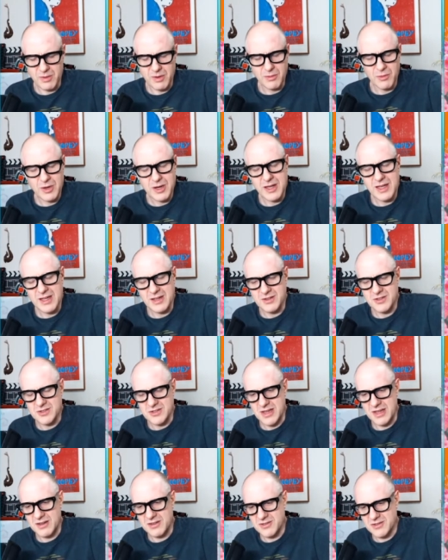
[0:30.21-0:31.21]
But what I
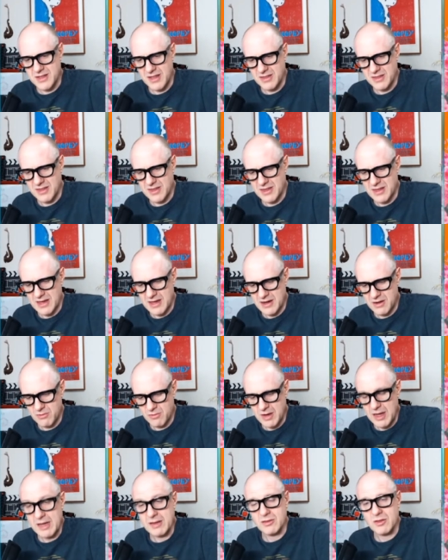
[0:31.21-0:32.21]
understand is that the uh,
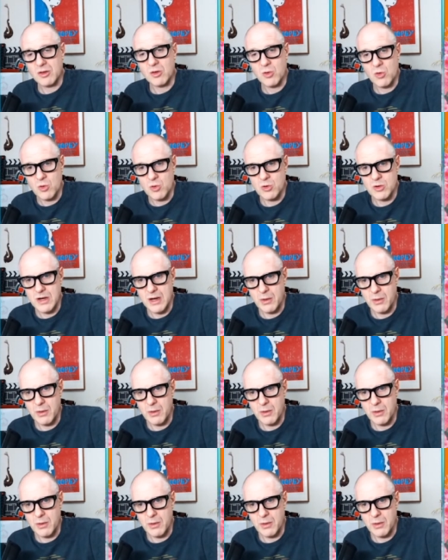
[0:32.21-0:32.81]
reactor core,